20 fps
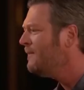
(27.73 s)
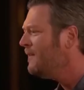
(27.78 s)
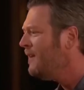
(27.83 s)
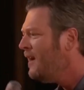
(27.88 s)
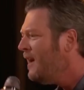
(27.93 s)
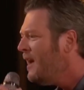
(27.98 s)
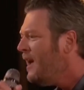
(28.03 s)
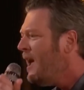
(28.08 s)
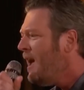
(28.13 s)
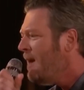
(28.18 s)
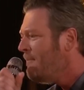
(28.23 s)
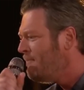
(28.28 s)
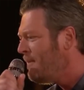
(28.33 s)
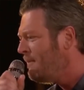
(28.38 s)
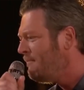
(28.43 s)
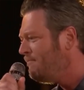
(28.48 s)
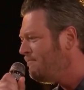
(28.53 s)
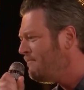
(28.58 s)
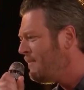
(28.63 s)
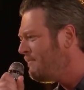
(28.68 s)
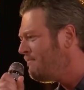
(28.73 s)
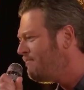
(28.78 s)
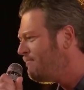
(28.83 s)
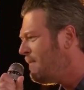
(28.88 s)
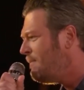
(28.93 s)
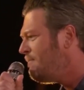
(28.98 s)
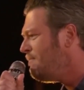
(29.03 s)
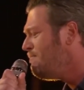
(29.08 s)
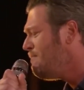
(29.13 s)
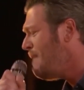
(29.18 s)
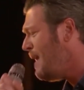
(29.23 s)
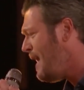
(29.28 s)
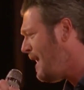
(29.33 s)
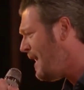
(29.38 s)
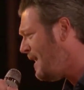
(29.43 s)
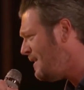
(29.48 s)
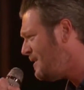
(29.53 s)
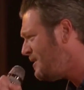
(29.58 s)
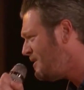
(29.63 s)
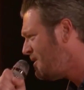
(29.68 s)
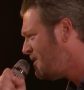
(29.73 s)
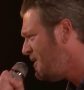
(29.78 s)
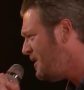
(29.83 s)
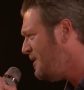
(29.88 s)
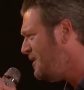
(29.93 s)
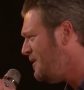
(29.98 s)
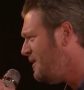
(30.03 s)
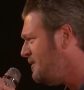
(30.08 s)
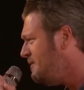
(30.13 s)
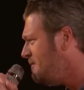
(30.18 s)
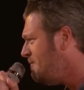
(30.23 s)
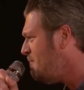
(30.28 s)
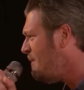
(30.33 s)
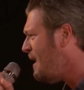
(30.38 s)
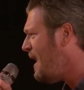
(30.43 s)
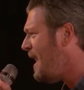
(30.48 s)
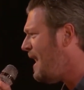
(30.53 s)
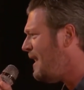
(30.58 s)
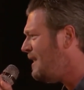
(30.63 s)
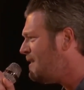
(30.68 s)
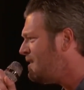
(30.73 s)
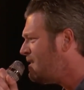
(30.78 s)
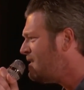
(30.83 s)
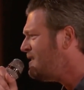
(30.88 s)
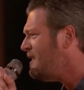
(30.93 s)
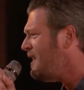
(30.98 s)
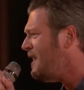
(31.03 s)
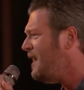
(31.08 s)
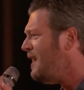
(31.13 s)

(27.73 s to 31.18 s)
recently announced that he would not be rejoining the judging panel